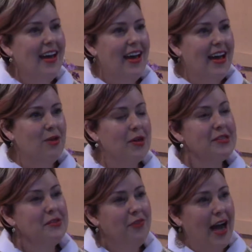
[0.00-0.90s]
It was,
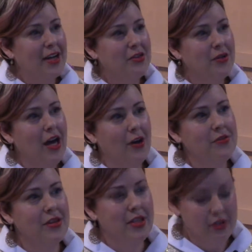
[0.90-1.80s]
in fact,
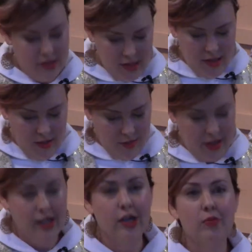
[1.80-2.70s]
300 years ago that
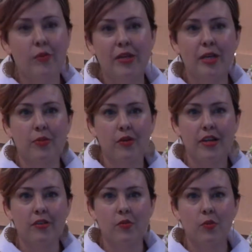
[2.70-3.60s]
a group of people
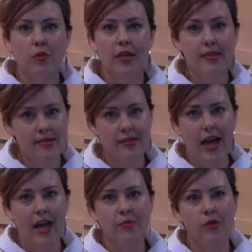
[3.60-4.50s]
in East
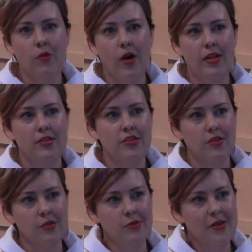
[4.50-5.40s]
Lyme who wanted
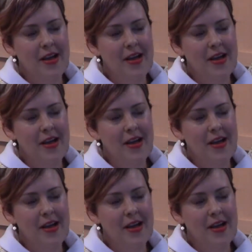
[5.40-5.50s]
to